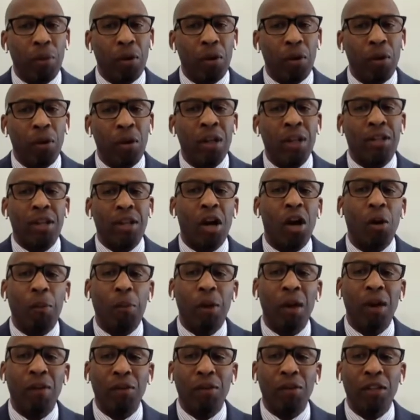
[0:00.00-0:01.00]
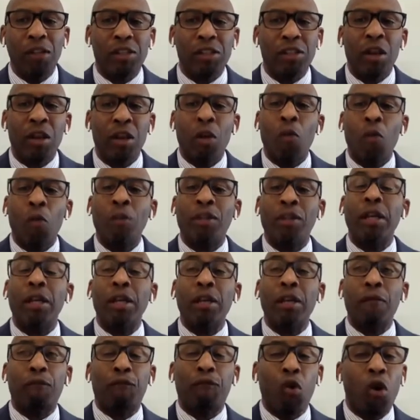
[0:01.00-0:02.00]
Remember, Darrell Bevell is
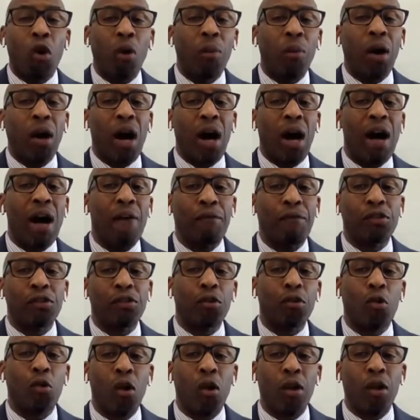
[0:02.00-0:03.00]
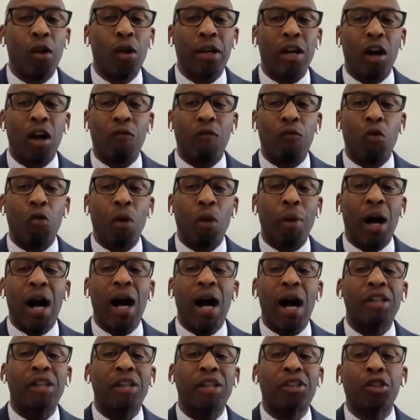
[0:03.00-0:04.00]
the former offensive coordinator of
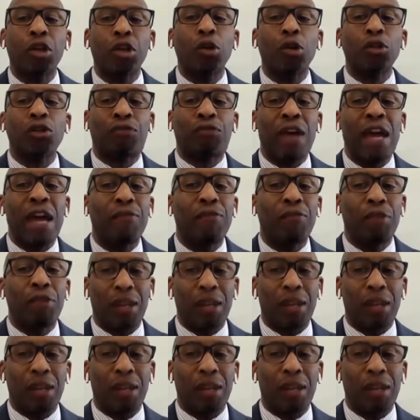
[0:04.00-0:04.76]
one of Acho's